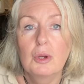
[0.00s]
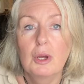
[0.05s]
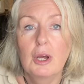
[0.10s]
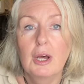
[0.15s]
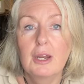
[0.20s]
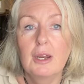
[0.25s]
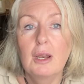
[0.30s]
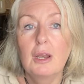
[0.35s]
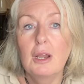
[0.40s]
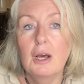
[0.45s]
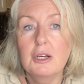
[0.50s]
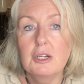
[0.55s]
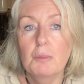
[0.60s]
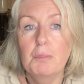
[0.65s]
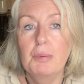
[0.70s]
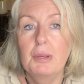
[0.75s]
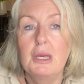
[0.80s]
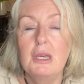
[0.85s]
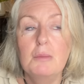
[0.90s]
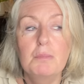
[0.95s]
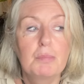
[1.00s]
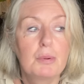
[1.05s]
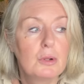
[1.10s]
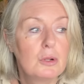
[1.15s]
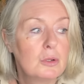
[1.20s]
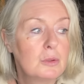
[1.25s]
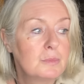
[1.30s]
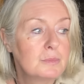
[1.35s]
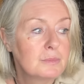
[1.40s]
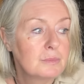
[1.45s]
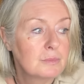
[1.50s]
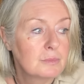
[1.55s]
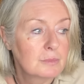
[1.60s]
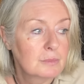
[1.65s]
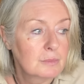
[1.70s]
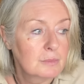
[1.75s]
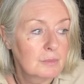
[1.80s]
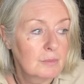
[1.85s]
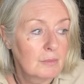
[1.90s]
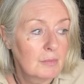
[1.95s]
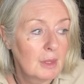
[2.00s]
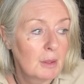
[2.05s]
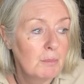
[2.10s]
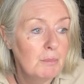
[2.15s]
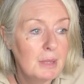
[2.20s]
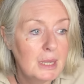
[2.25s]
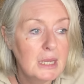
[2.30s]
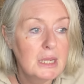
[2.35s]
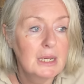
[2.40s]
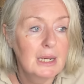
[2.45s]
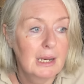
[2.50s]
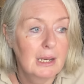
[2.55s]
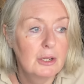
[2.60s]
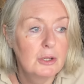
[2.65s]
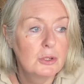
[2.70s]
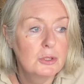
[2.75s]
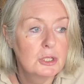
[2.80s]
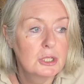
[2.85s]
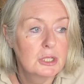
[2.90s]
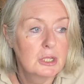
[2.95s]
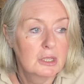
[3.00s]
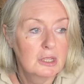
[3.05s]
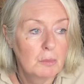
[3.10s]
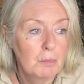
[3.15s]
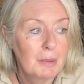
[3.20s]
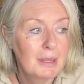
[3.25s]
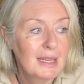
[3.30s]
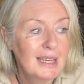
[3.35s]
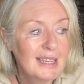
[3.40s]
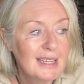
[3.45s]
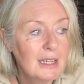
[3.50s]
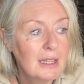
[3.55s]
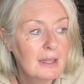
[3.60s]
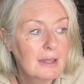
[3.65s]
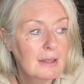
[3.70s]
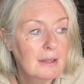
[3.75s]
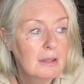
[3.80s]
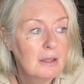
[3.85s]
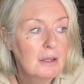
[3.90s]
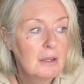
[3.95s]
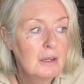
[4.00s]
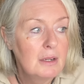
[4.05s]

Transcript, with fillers: And a lot of people, me included, at the beginning